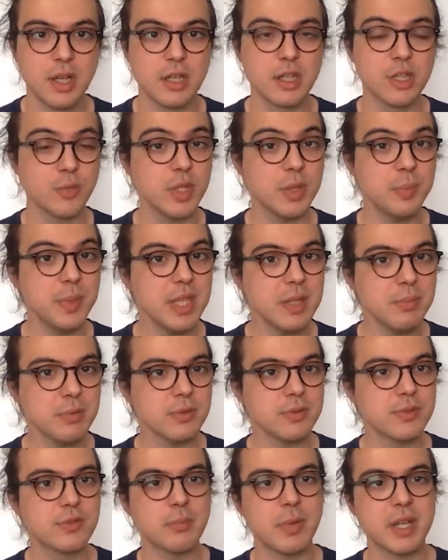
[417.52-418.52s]
you will be
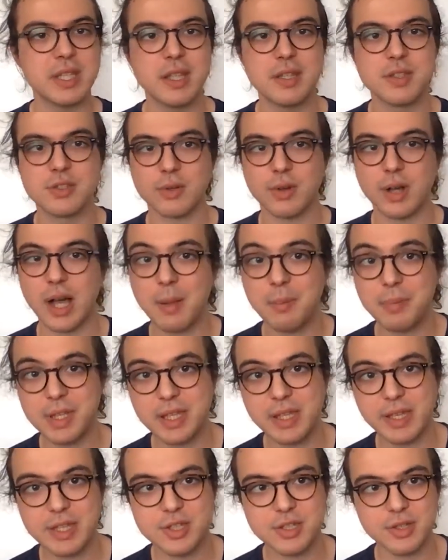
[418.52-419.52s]
able to manage your
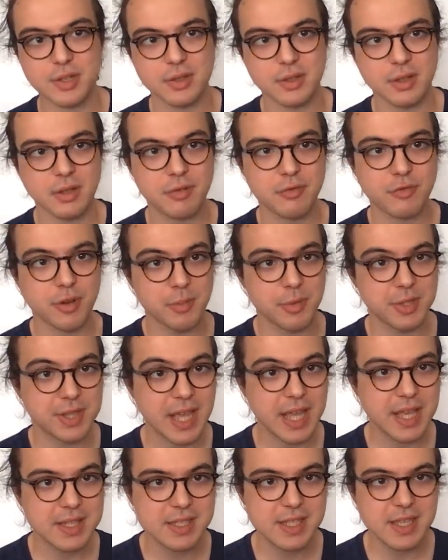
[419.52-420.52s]
application from an
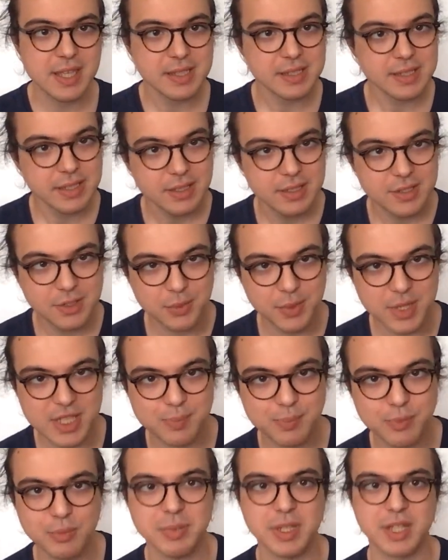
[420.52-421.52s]
idea to its
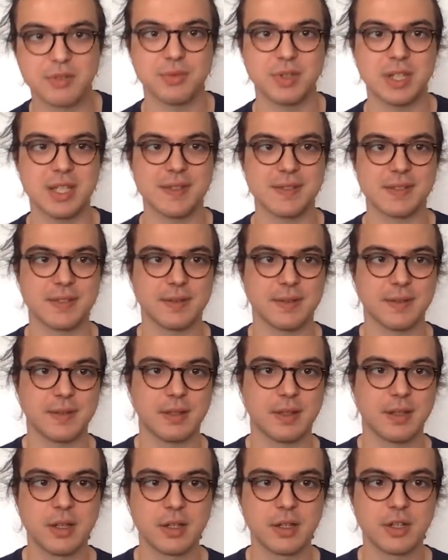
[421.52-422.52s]
public release.
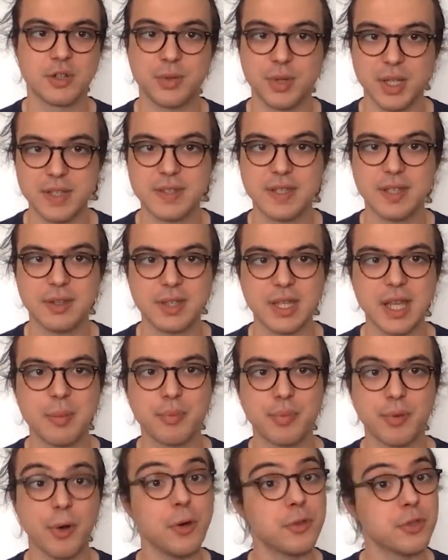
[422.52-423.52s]
Creating an
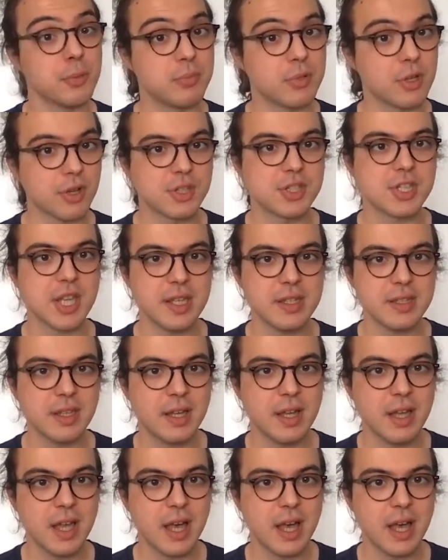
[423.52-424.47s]
app on a blockchain